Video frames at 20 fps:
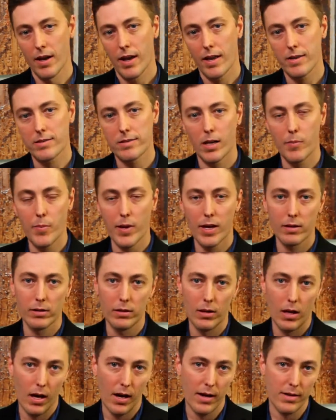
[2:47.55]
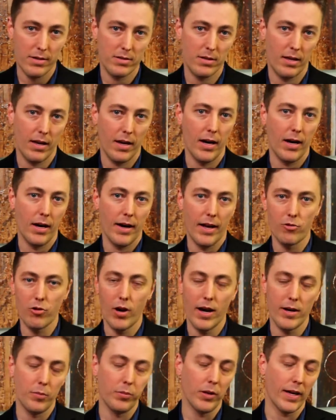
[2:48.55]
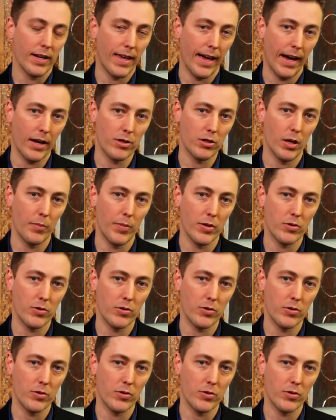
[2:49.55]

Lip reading: instead of being lost and trying to play catch up.